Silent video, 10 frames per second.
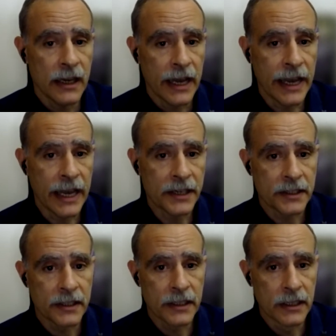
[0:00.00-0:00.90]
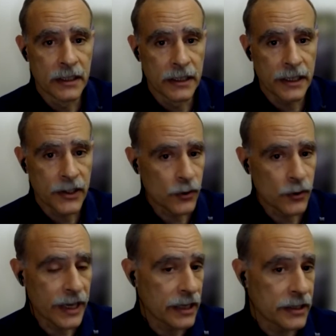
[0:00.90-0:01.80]
And you
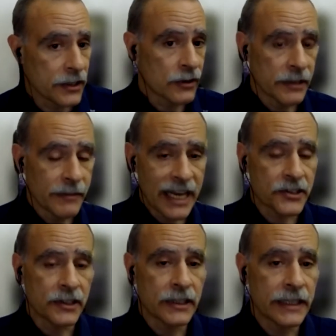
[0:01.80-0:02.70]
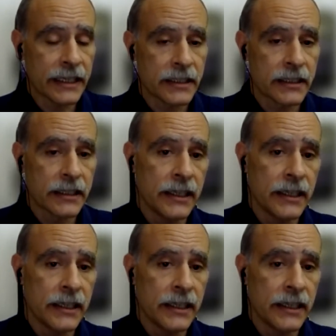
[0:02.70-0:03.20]
could imagine that